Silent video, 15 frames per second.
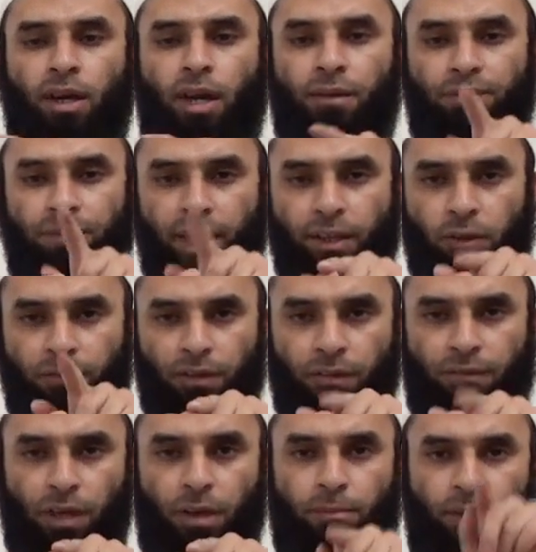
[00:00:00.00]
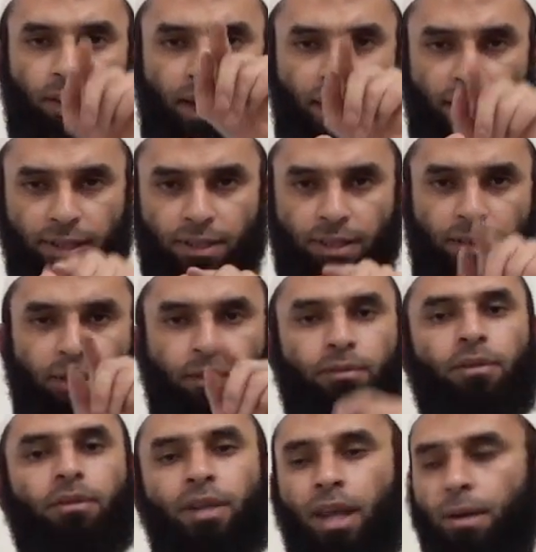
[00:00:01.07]
If the end of the verb, and
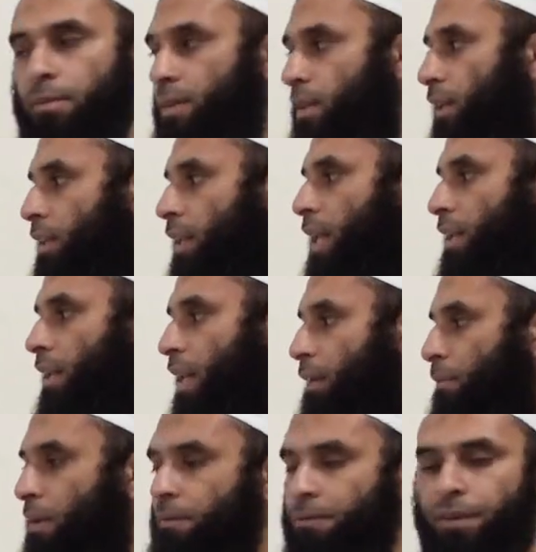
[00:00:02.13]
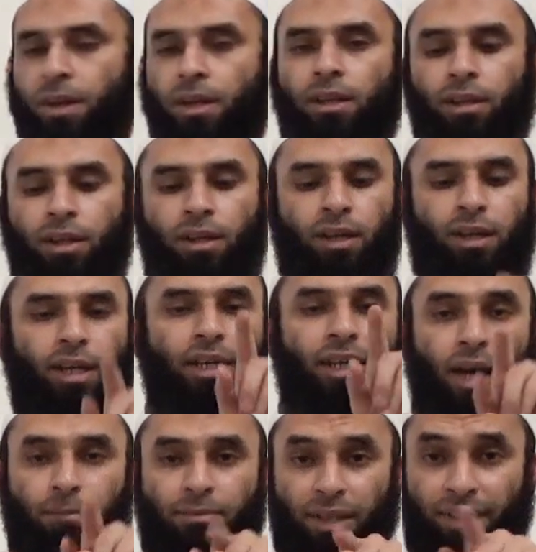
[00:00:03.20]
lam, lam al-fi'l, it
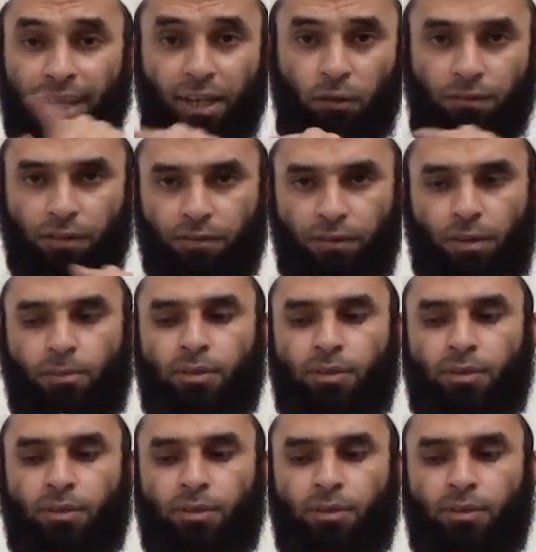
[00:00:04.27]
comes at the end of the verb.